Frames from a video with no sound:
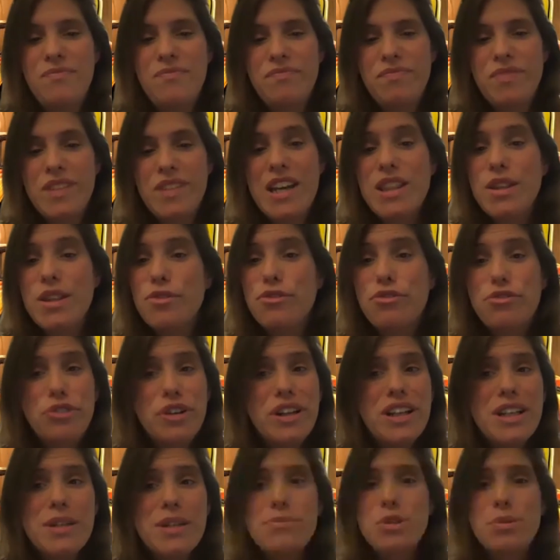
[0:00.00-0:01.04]
and the
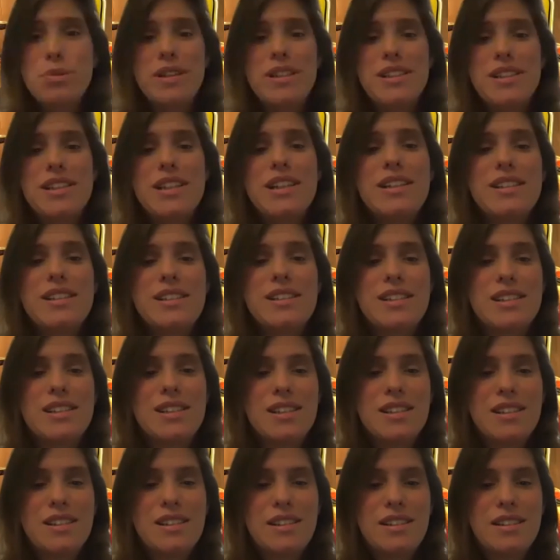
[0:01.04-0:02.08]
freedom to exist,
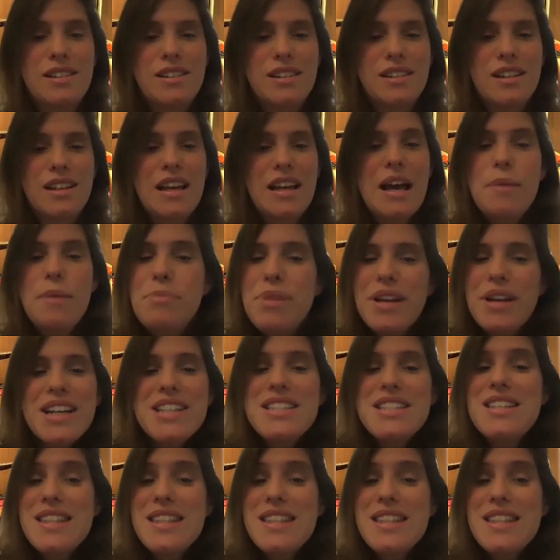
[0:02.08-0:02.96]
because